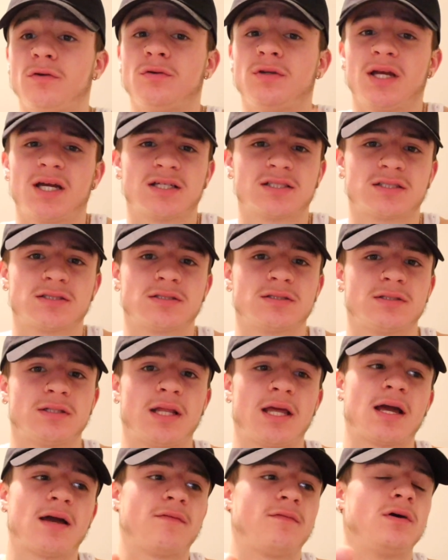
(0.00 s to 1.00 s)
Yes,
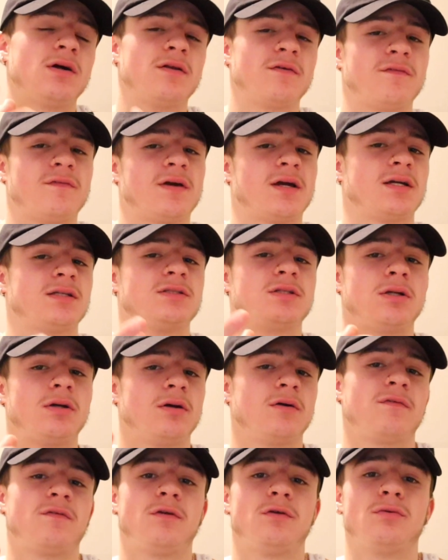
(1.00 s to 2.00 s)
they have good effect, they're
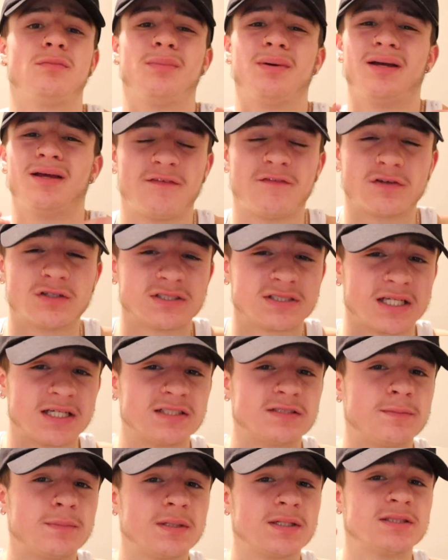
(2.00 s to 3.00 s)
good for you, but if your
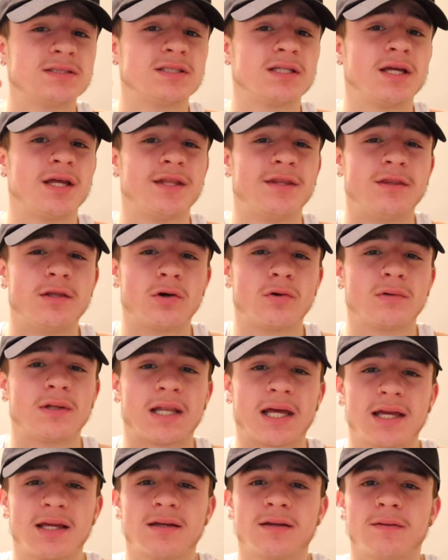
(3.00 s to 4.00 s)
taste buds don't
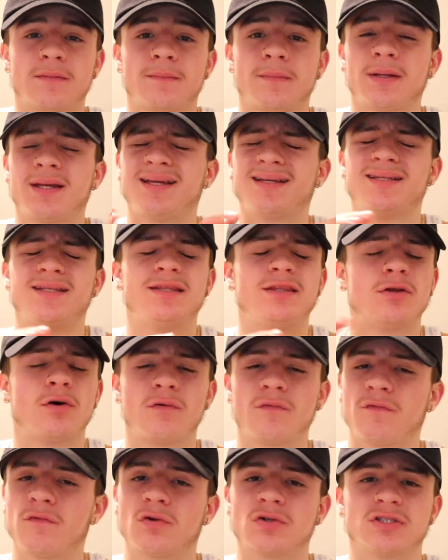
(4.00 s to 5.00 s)
like them, don't
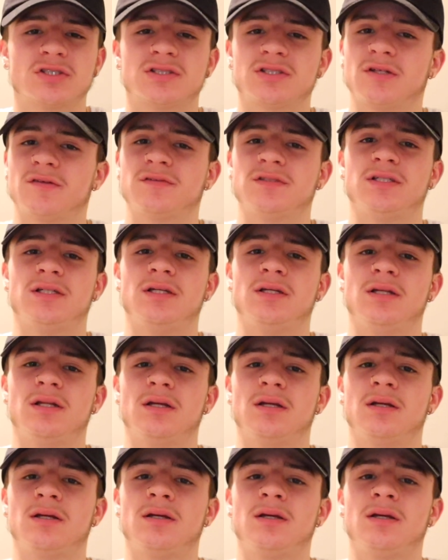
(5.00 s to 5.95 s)
force yourself to eat it,